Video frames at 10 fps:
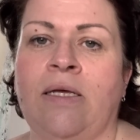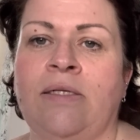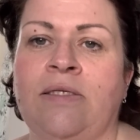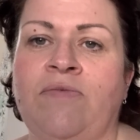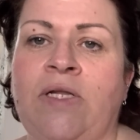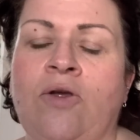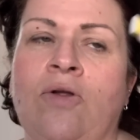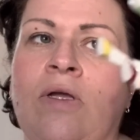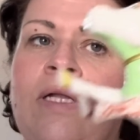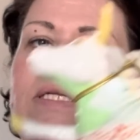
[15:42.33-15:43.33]
It's in really
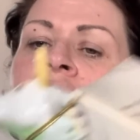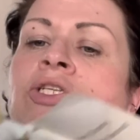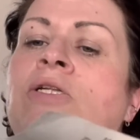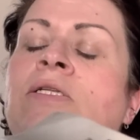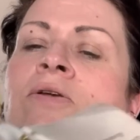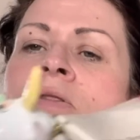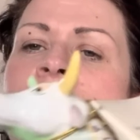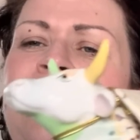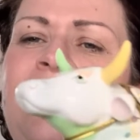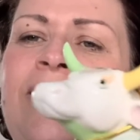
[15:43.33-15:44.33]
good condition. It's got
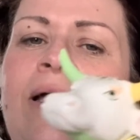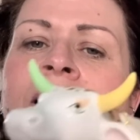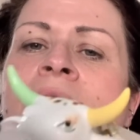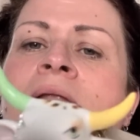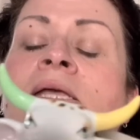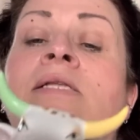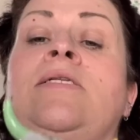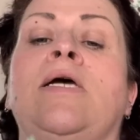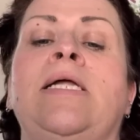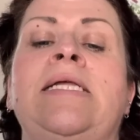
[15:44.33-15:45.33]
the tiniest,
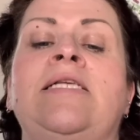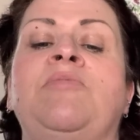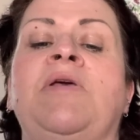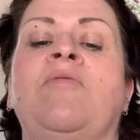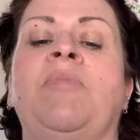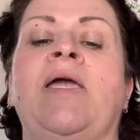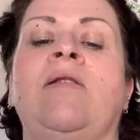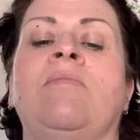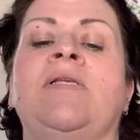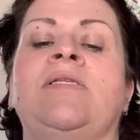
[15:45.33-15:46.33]
tiniest bit of
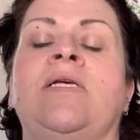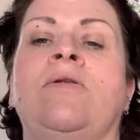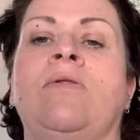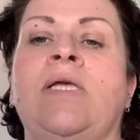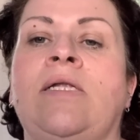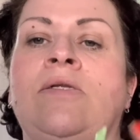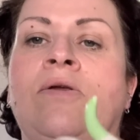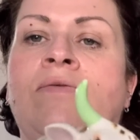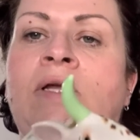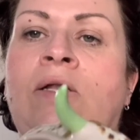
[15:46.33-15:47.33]
paint missing on the end of the
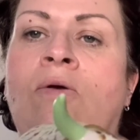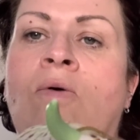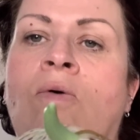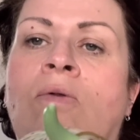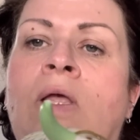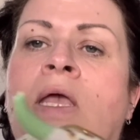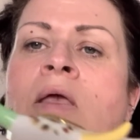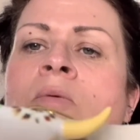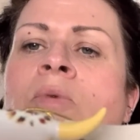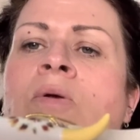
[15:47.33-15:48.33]
green horn.
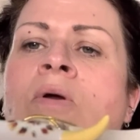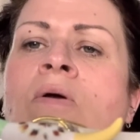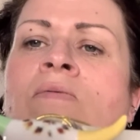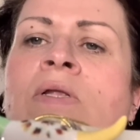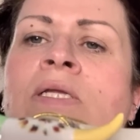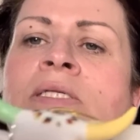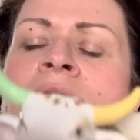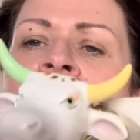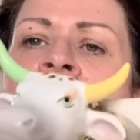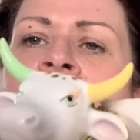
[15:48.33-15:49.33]
You can't really
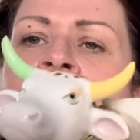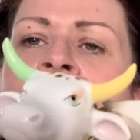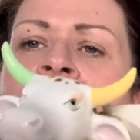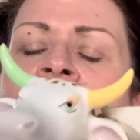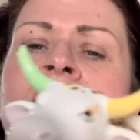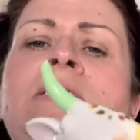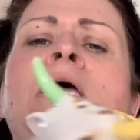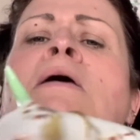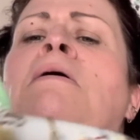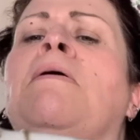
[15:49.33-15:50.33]
see. You can't really
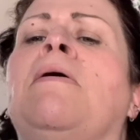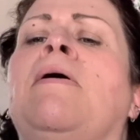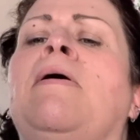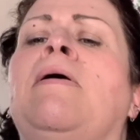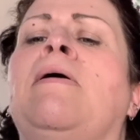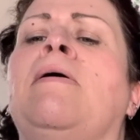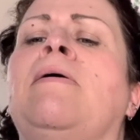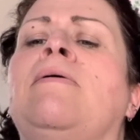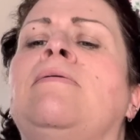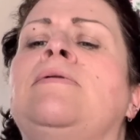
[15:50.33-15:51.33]

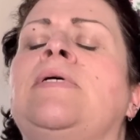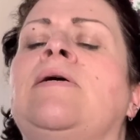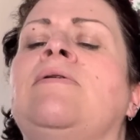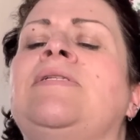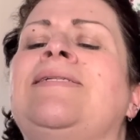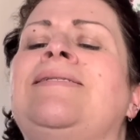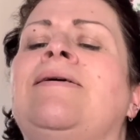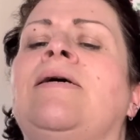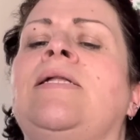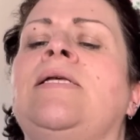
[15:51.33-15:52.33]
tell. It's the
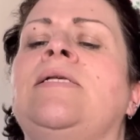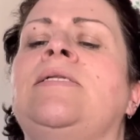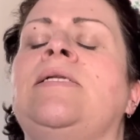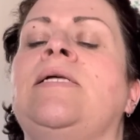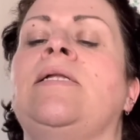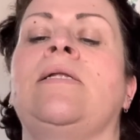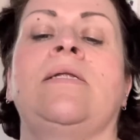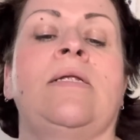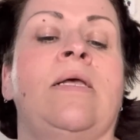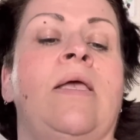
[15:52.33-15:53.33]
tiniest little